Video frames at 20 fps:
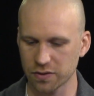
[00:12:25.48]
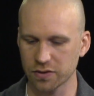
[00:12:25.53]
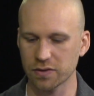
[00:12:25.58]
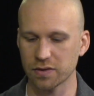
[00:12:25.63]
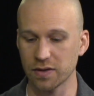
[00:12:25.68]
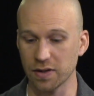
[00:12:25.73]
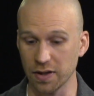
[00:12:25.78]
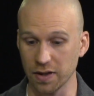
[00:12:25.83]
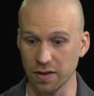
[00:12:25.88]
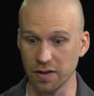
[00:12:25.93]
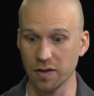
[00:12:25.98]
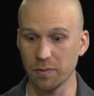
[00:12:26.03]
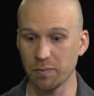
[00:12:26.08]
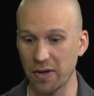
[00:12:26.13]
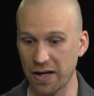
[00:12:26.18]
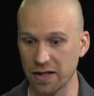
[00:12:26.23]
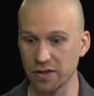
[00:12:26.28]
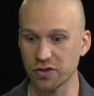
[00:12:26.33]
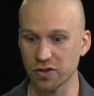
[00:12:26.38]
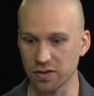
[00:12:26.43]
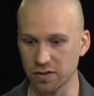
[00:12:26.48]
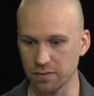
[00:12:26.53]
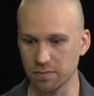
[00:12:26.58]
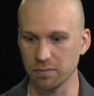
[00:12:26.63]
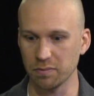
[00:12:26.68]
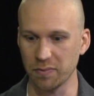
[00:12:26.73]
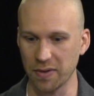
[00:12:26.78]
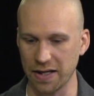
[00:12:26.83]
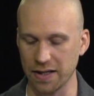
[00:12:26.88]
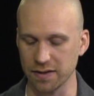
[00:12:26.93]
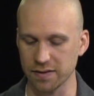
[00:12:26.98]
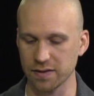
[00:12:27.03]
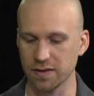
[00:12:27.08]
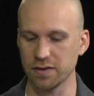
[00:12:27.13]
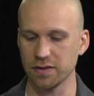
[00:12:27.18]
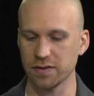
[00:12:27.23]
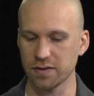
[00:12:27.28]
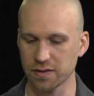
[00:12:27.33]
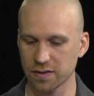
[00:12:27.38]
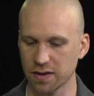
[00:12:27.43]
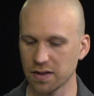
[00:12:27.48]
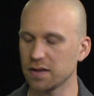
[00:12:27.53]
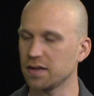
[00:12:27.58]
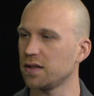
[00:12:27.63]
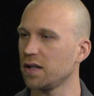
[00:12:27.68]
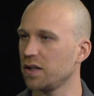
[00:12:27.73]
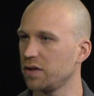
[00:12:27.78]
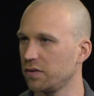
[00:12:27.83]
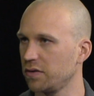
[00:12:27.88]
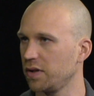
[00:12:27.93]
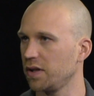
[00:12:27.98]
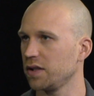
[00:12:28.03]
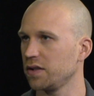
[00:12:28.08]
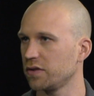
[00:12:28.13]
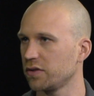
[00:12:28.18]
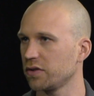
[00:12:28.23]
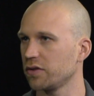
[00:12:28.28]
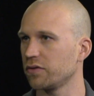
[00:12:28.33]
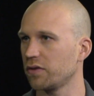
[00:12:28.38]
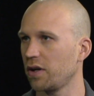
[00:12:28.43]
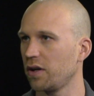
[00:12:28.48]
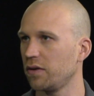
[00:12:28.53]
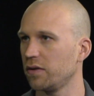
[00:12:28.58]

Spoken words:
the patient base is continuing to grow.